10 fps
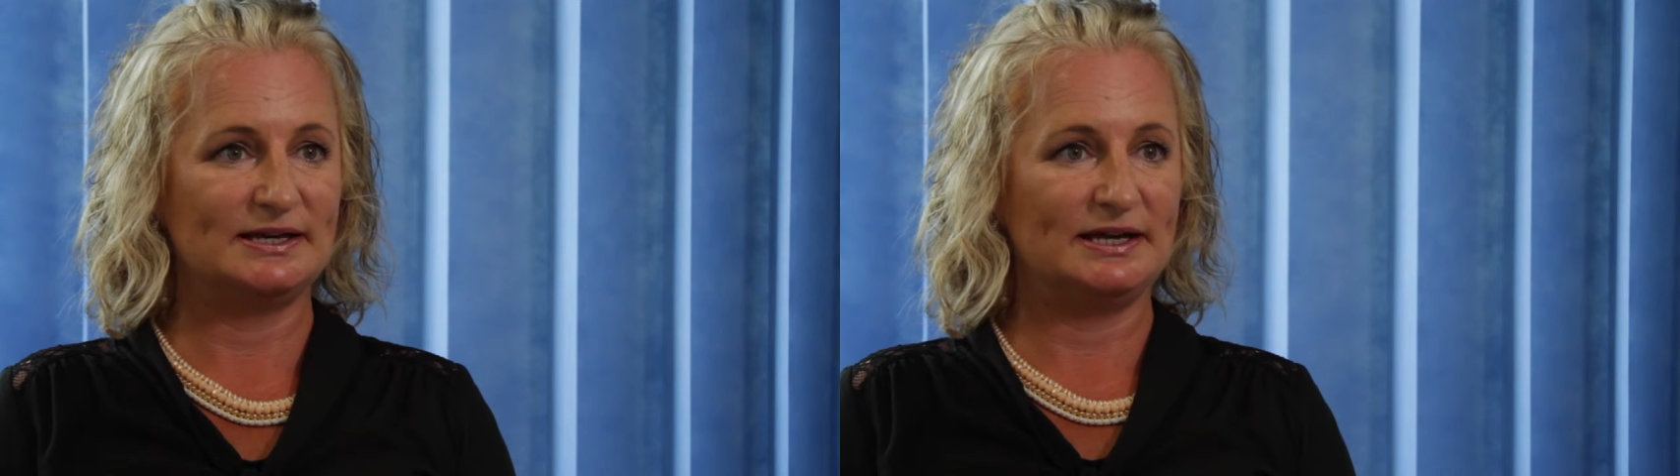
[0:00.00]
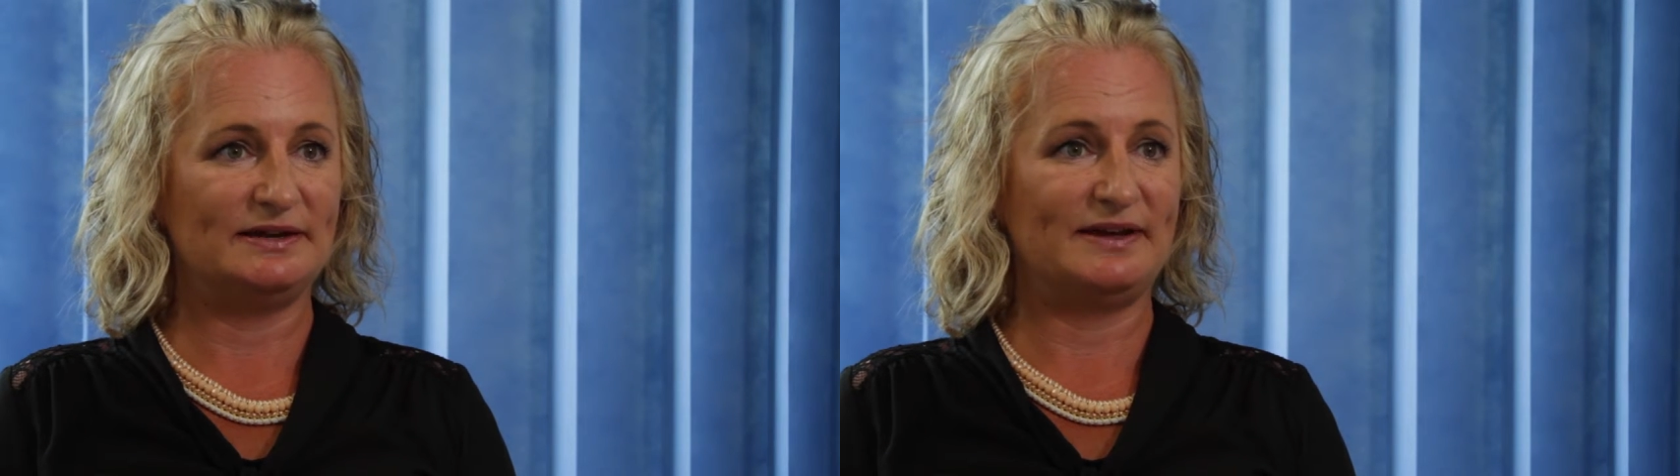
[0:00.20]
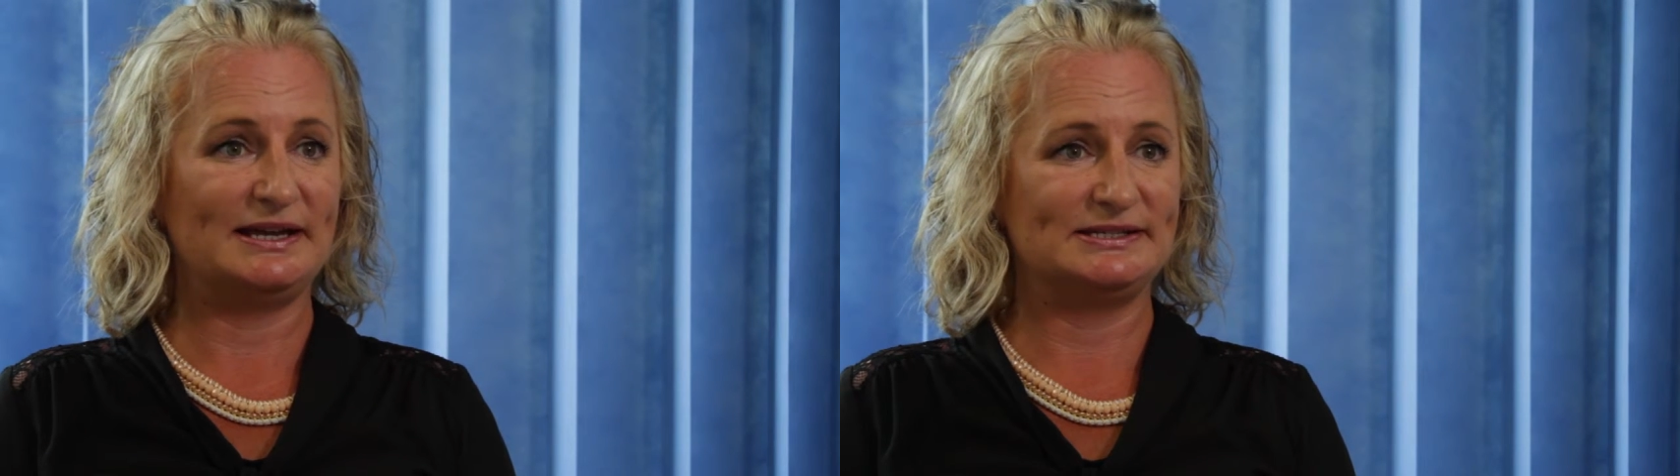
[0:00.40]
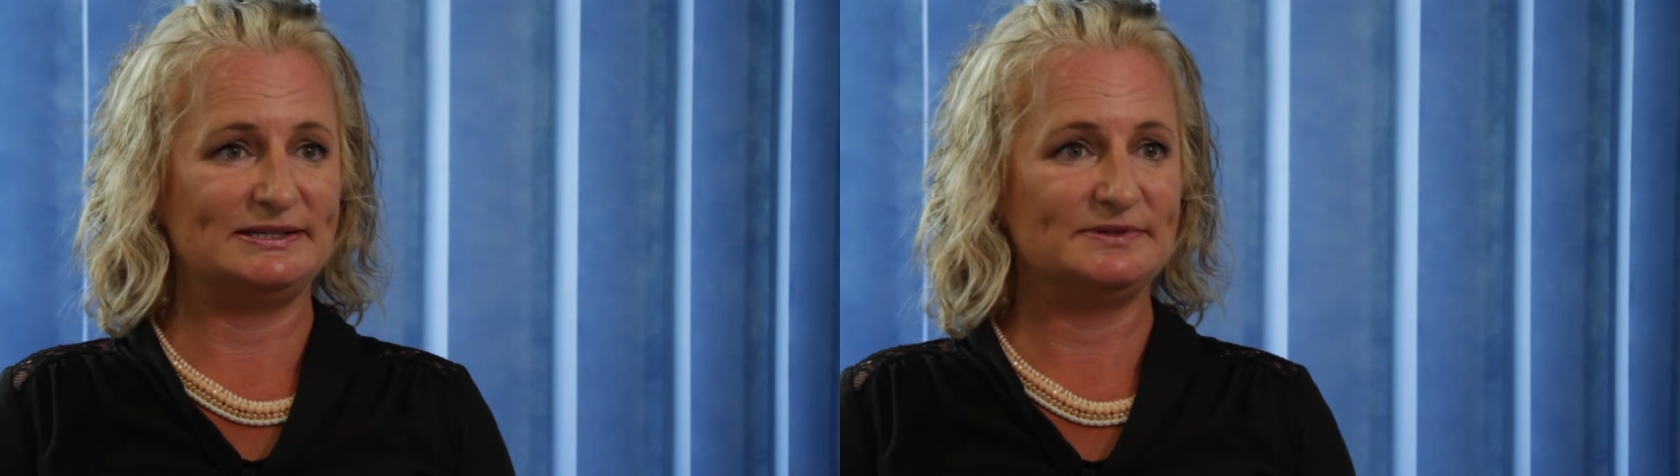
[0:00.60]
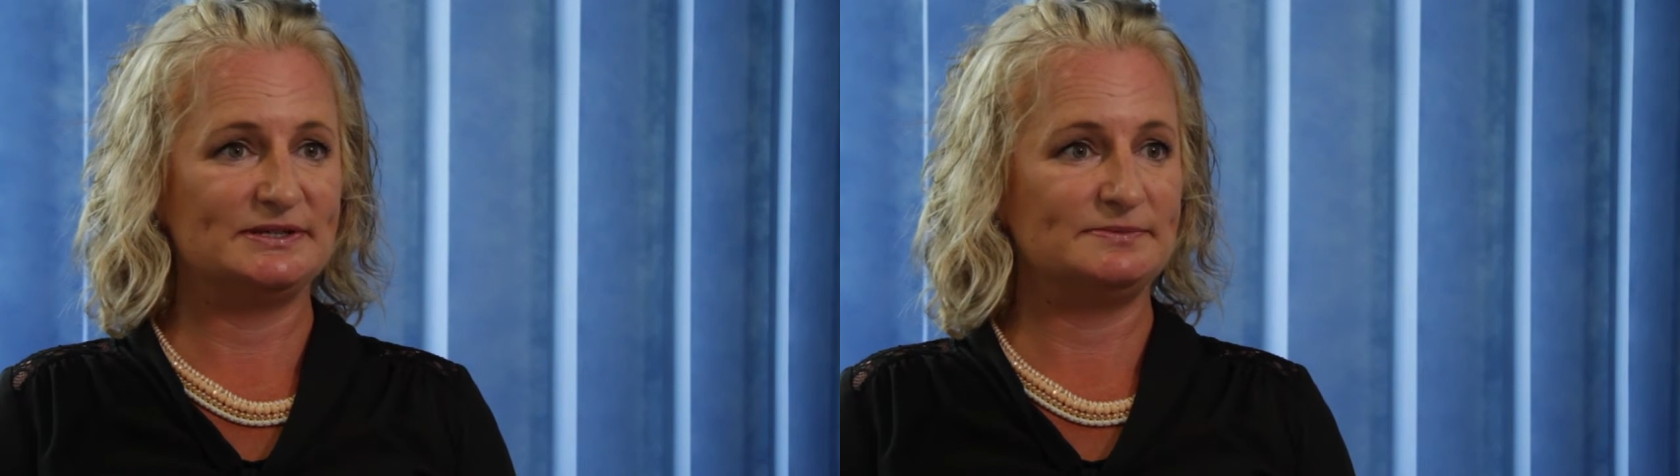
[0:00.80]
and have had
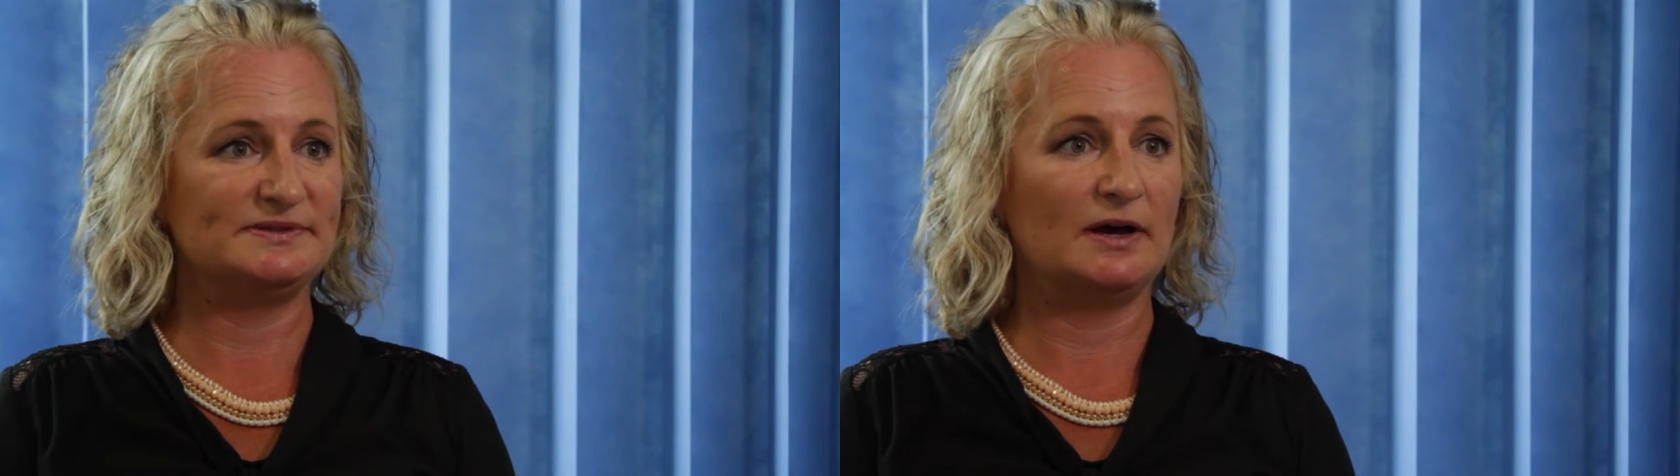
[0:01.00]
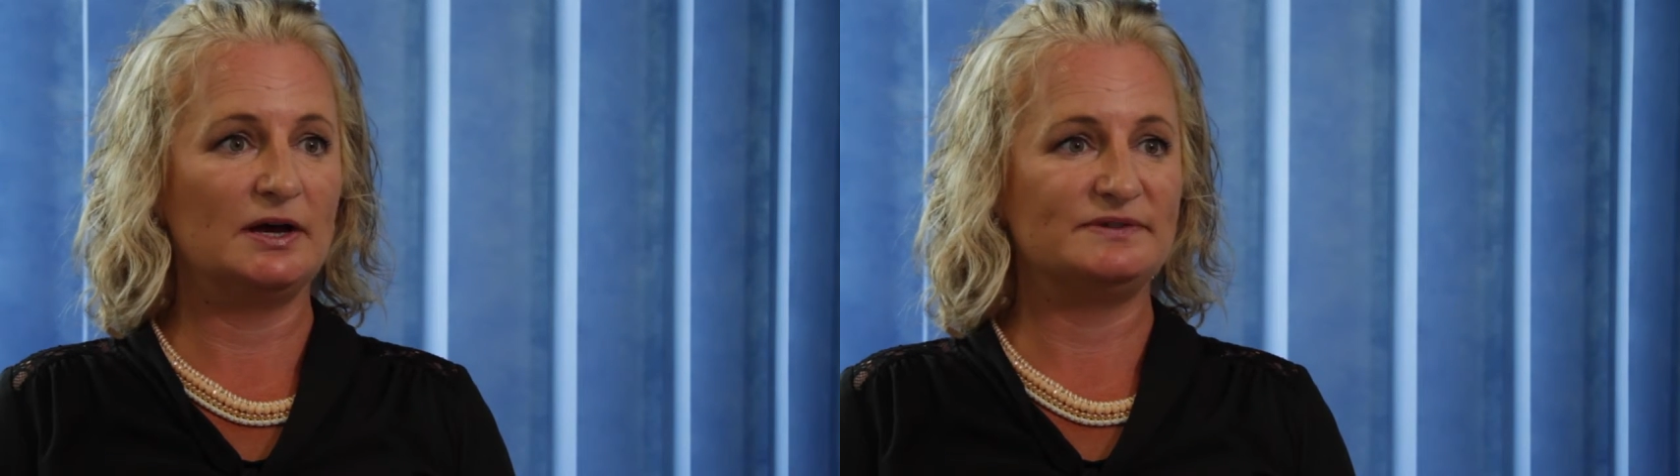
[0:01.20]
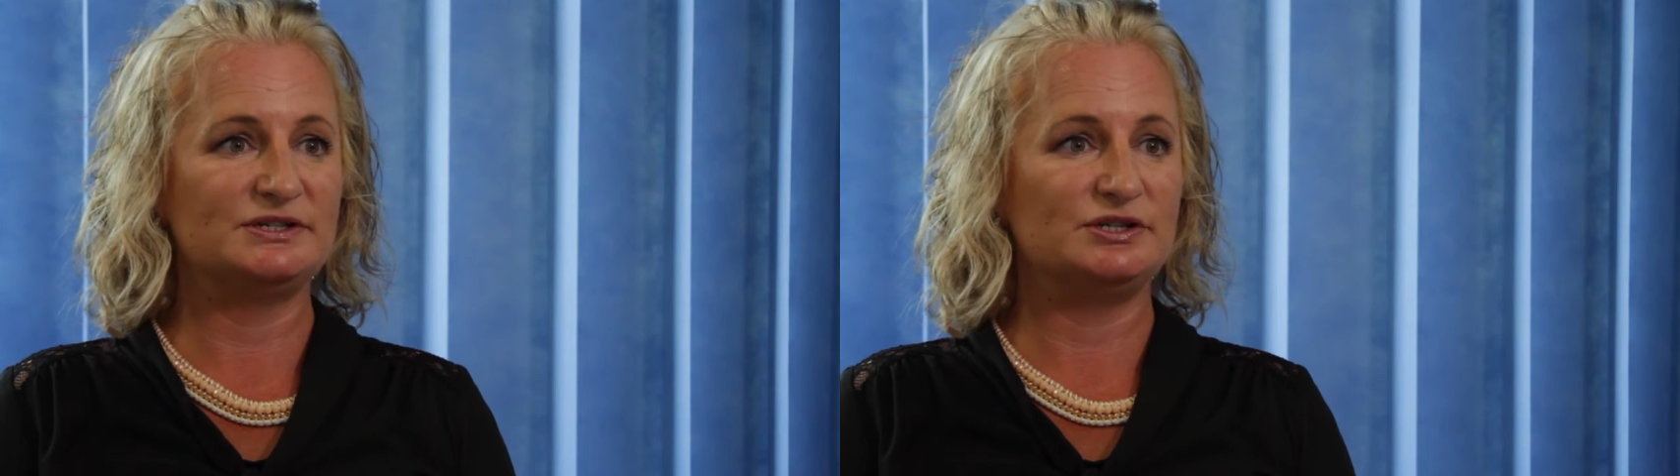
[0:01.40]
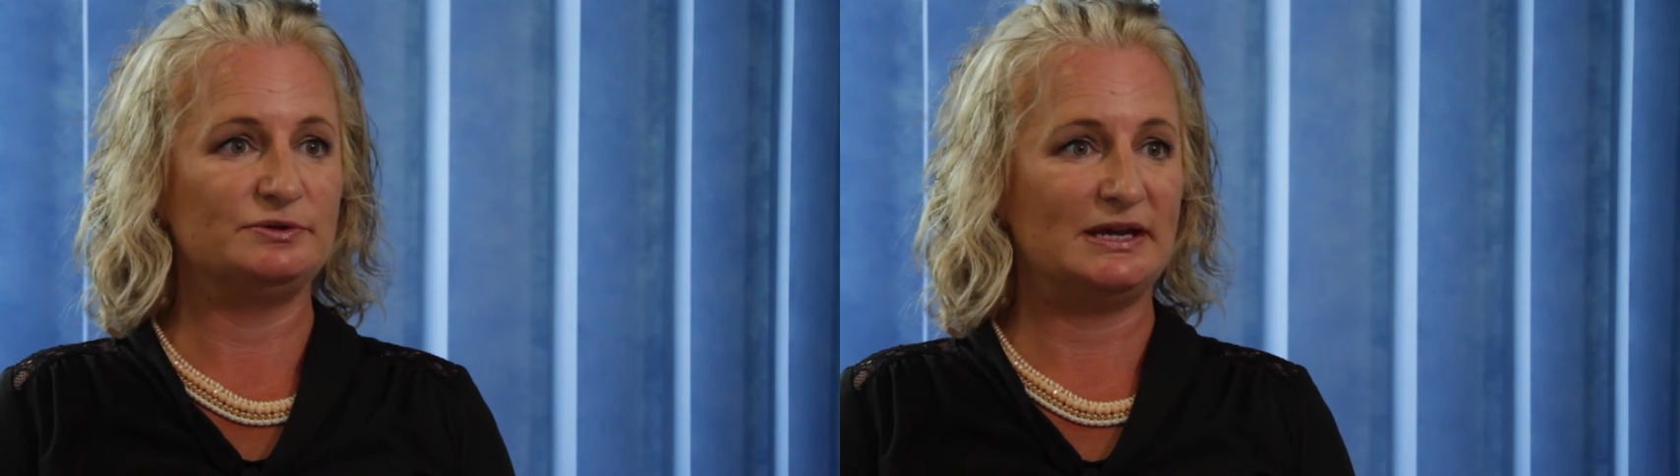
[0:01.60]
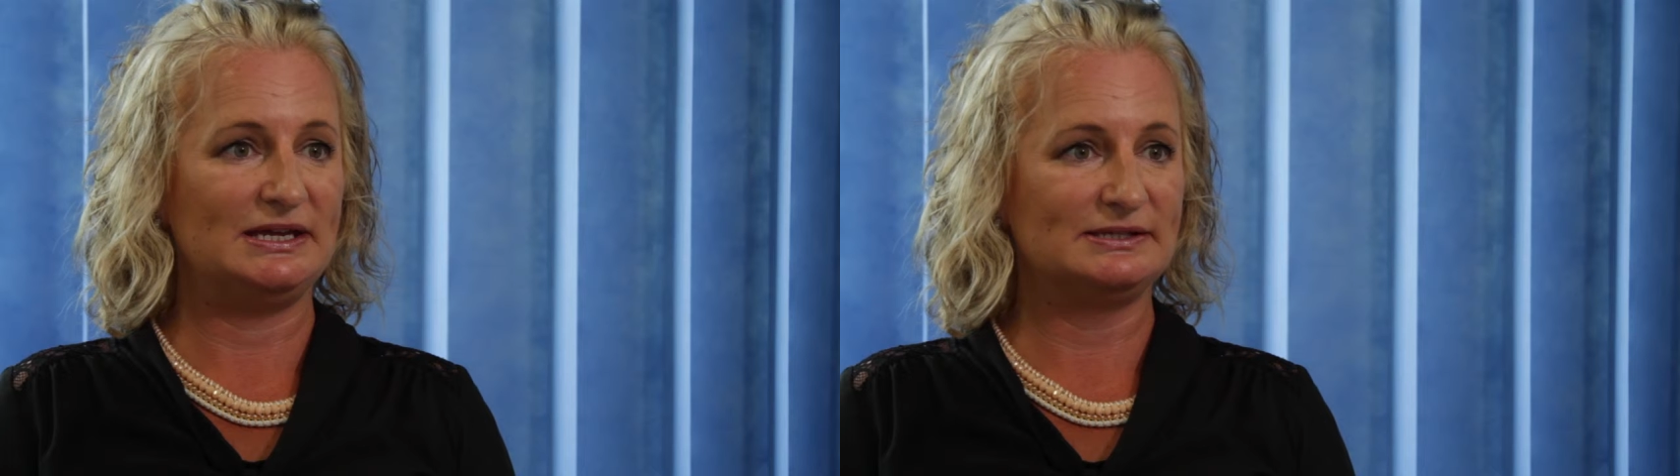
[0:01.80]
symptoms for over 2
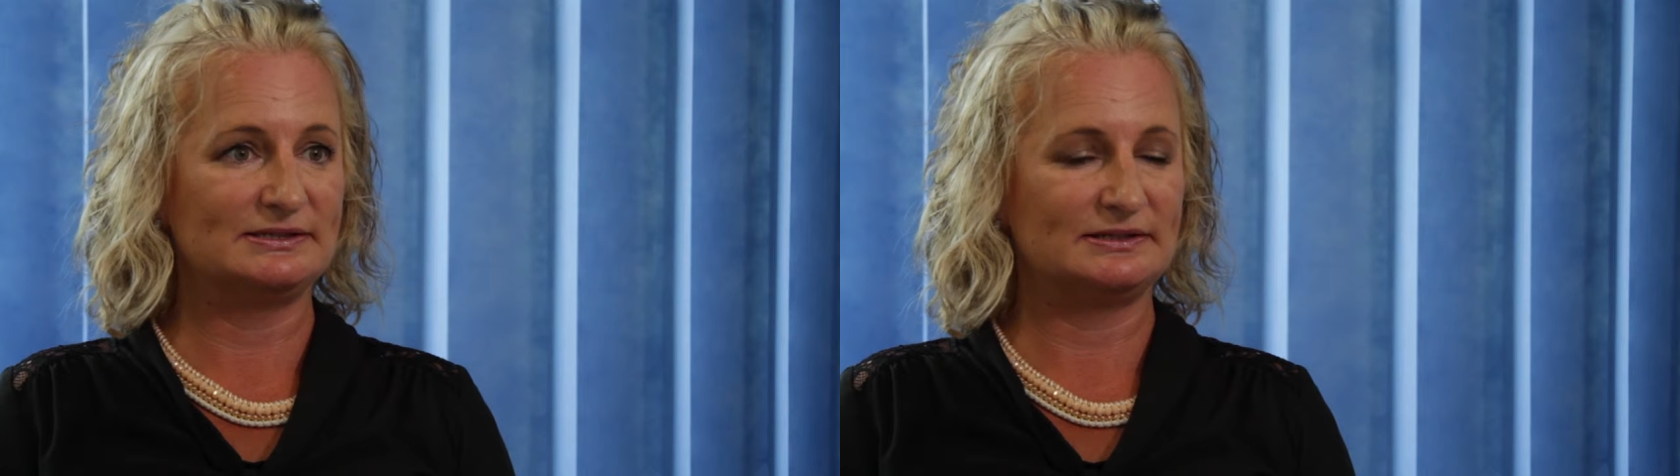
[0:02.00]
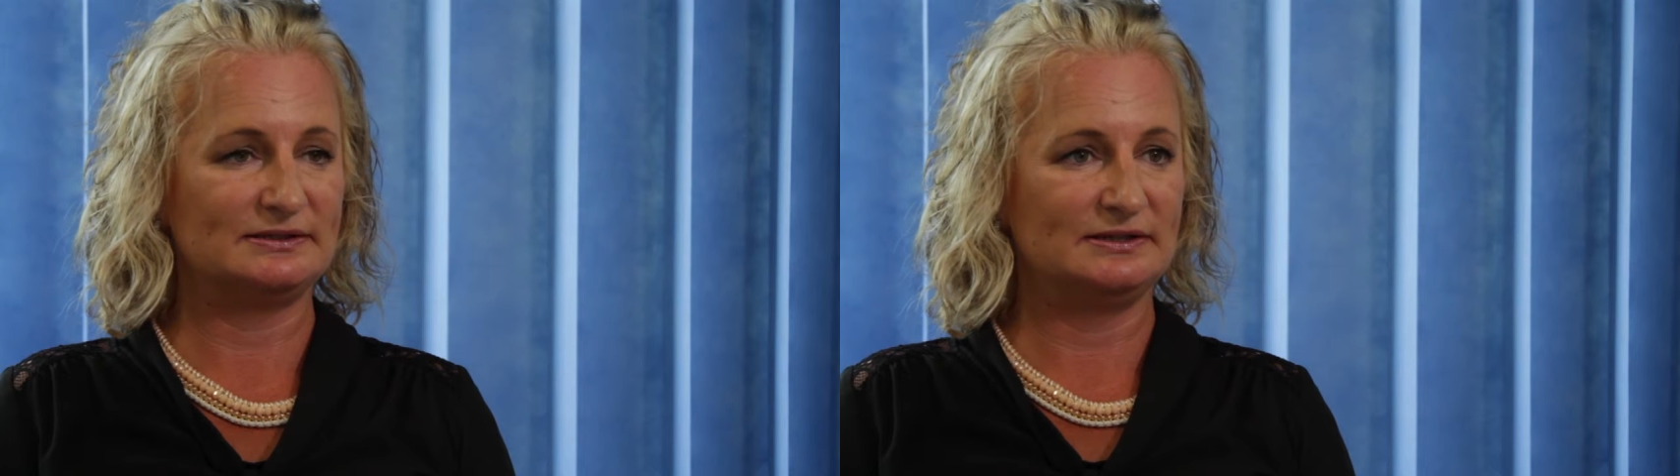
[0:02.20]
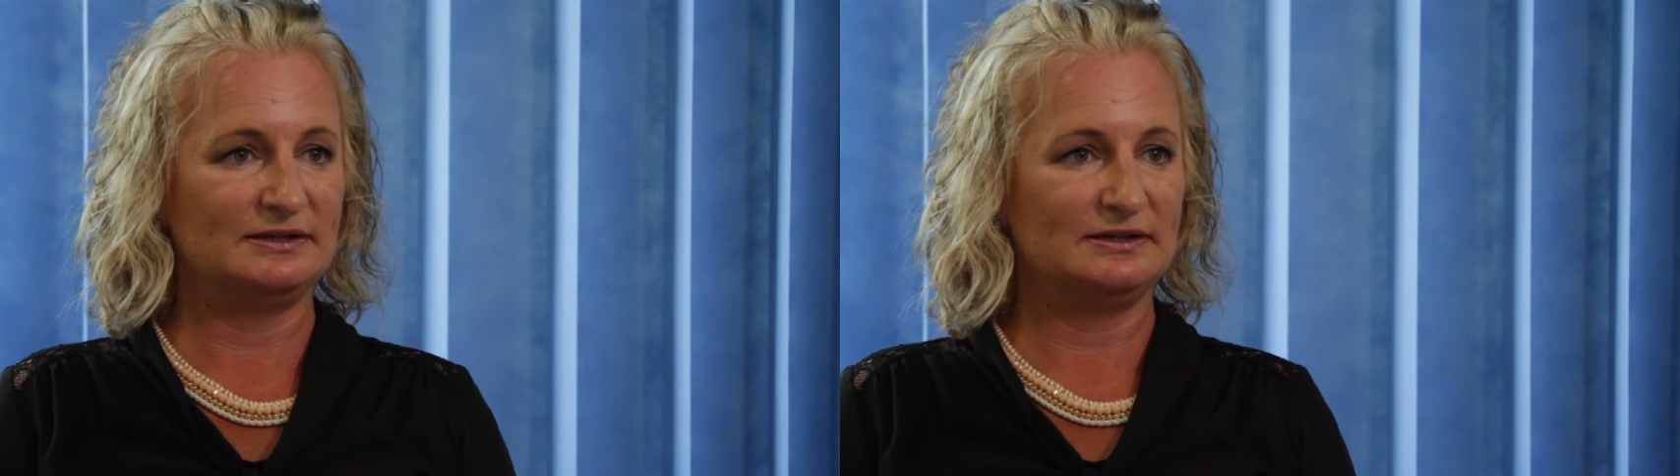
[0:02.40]
weeks.